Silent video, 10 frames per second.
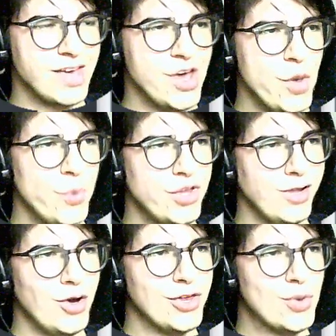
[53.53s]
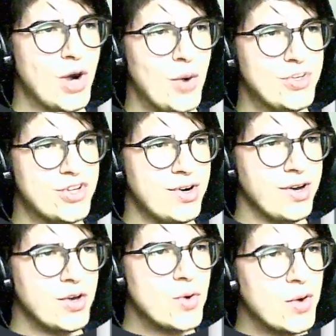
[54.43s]
When you log into
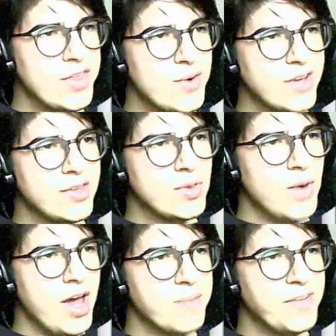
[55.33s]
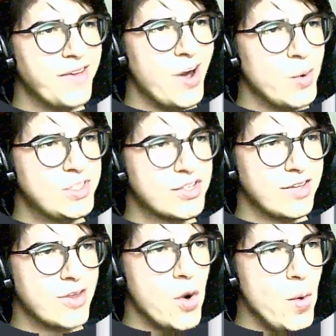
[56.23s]
Howitzer, you're redirected to
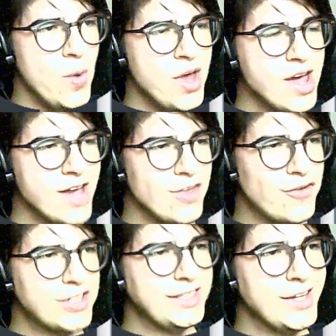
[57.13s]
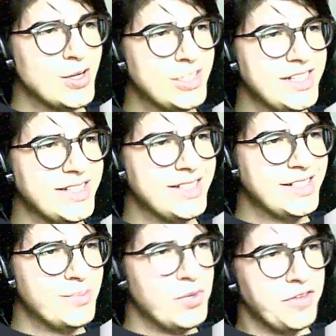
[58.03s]
app.howitzer.co, and the first thing you see is
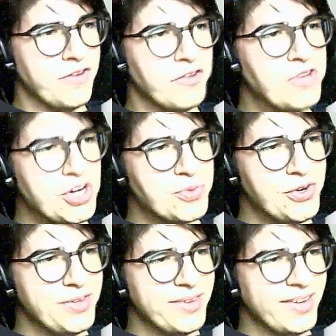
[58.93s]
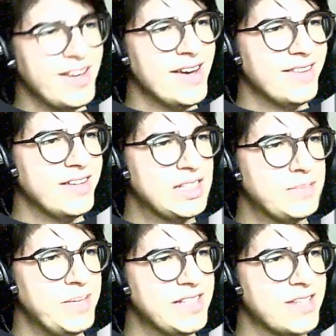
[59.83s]
this beautiful dashboard that
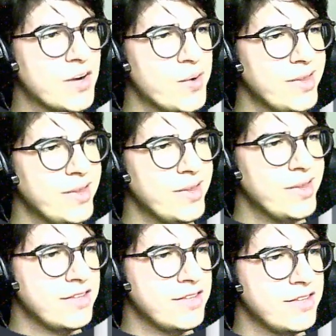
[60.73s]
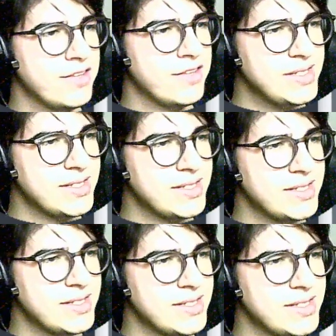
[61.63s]
displays the currently active campaigns,
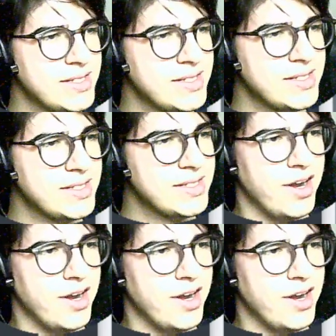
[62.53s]
which I have none at the